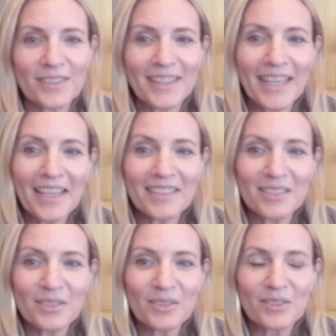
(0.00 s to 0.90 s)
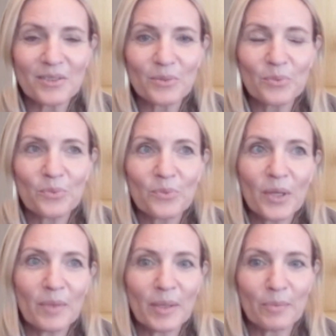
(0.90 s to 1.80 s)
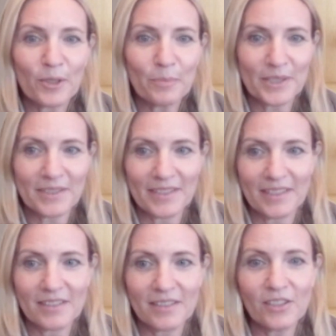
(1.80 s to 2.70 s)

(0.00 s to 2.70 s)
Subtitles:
that's what my purpose is.